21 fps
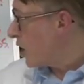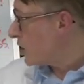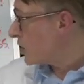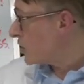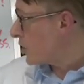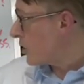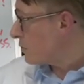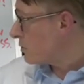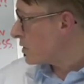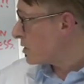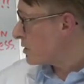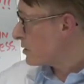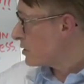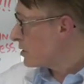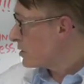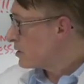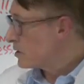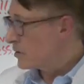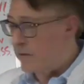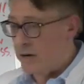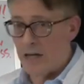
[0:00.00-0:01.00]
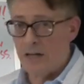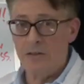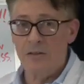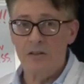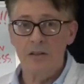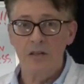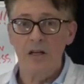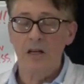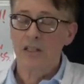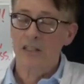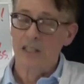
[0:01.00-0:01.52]
honchos, right?
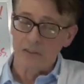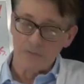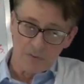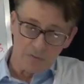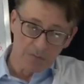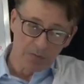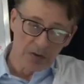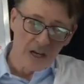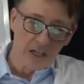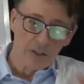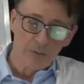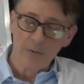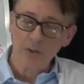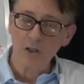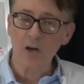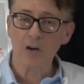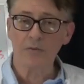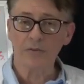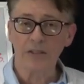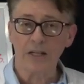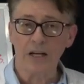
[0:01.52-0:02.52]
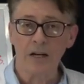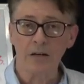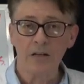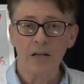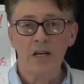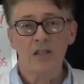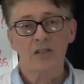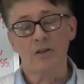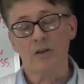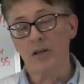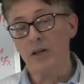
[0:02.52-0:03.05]
They've invited me over there.
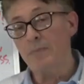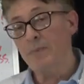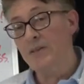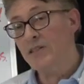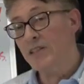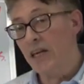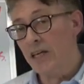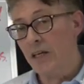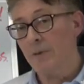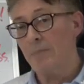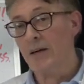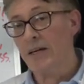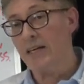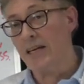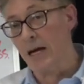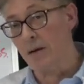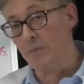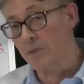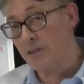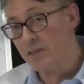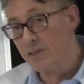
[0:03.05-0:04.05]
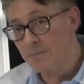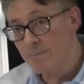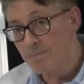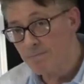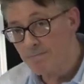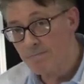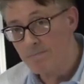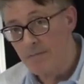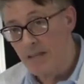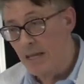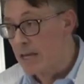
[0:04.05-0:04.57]
So I'm going to be taking my cameras.
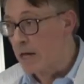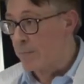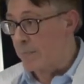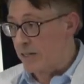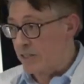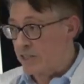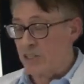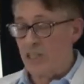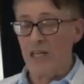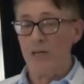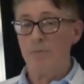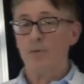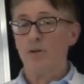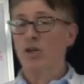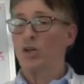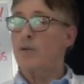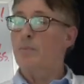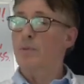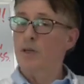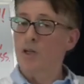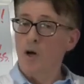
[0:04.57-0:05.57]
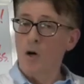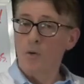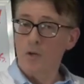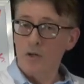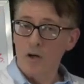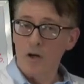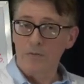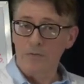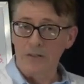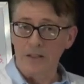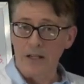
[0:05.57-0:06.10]
My team are going to be
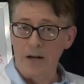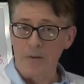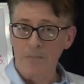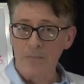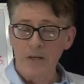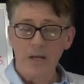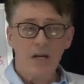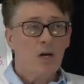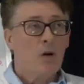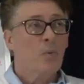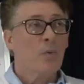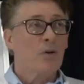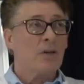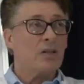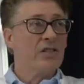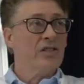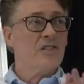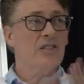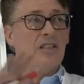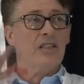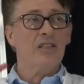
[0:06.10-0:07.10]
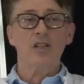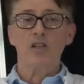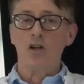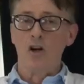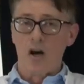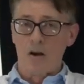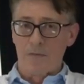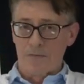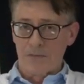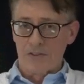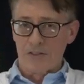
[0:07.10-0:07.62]
going over there. We're going to see the
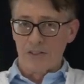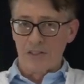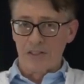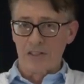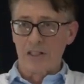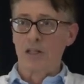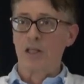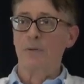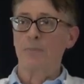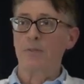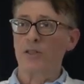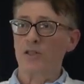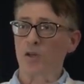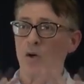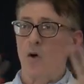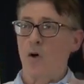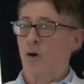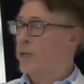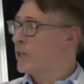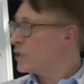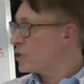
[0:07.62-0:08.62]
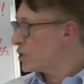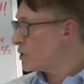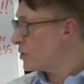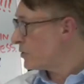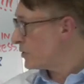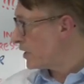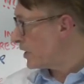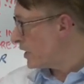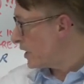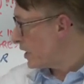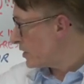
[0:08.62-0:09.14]
offices. I'm going to be talking to
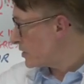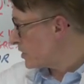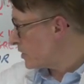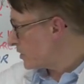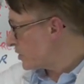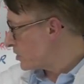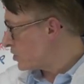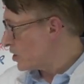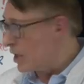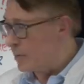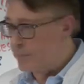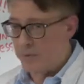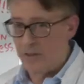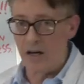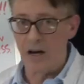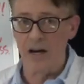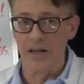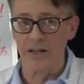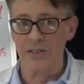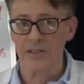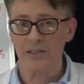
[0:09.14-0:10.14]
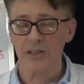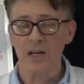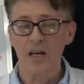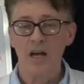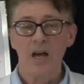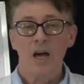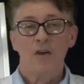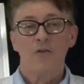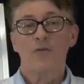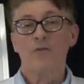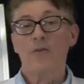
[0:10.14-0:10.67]
the top guys,
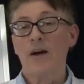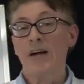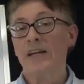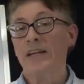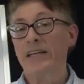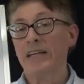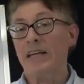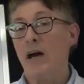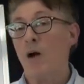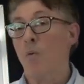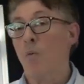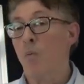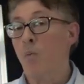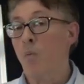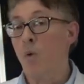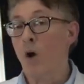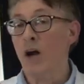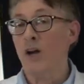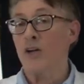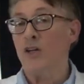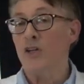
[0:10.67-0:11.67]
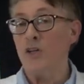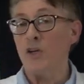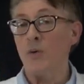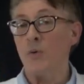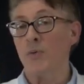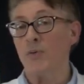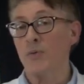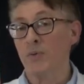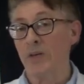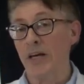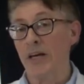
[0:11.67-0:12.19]
finding out what
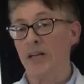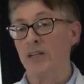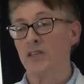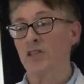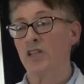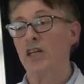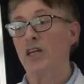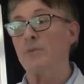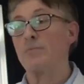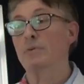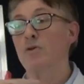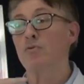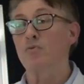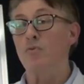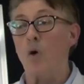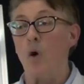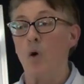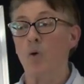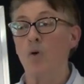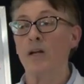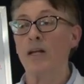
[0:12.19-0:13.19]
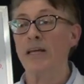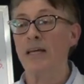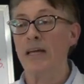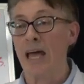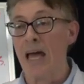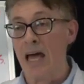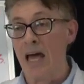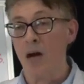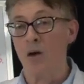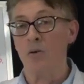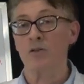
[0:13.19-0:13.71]
new things are going to be rolling
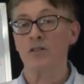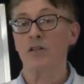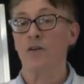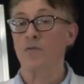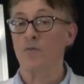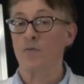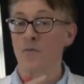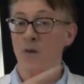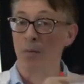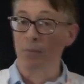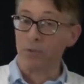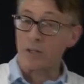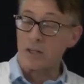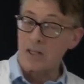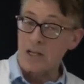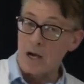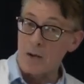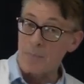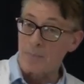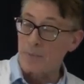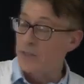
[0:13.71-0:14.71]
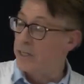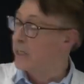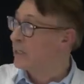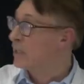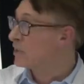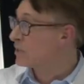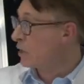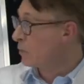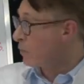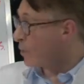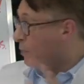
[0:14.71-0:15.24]
out from the company
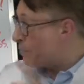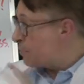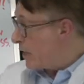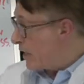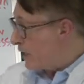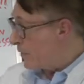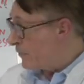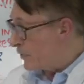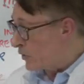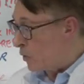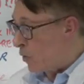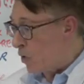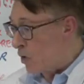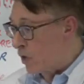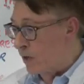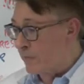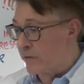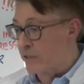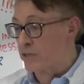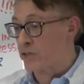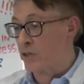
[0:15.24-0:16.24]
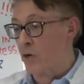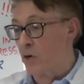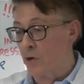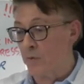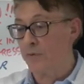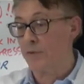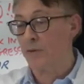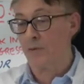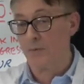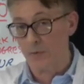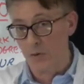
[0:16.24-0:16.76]
that will benefit all of us
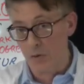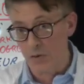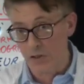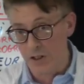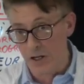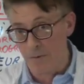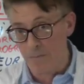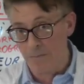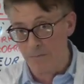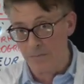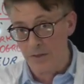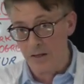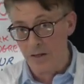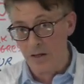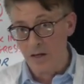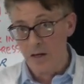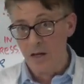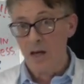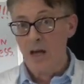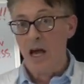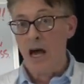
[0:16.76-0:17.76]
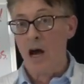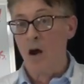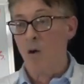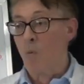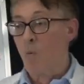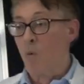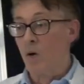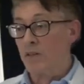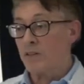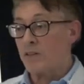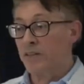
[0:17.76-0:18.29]
over the future.
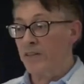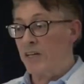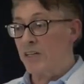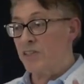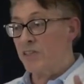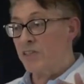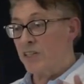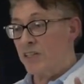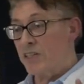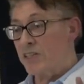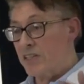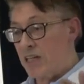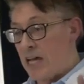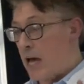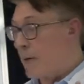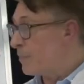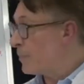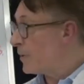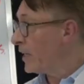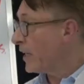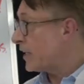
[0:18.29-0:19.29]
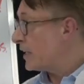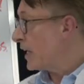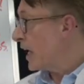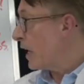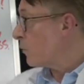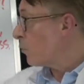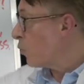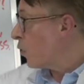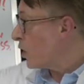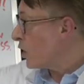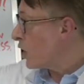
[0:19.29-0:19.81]
And what do they see is happening,
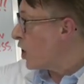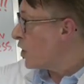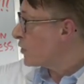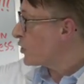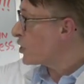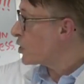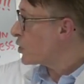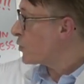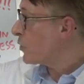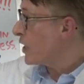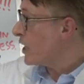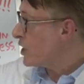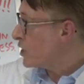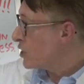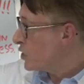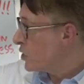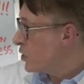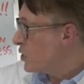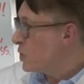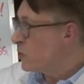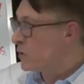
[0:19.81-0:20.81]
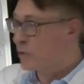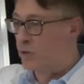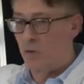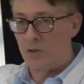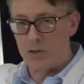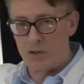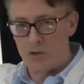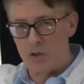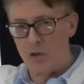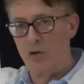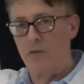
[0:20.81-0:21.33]
and what other great news or
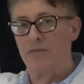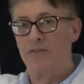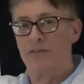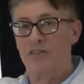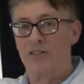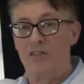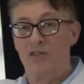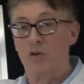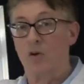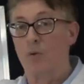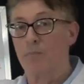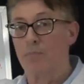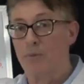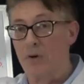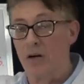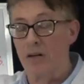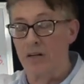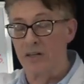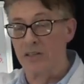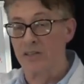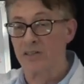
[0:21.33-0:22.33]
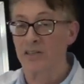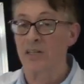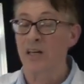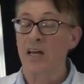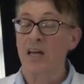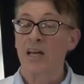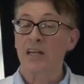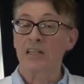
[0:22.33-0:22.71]
services or products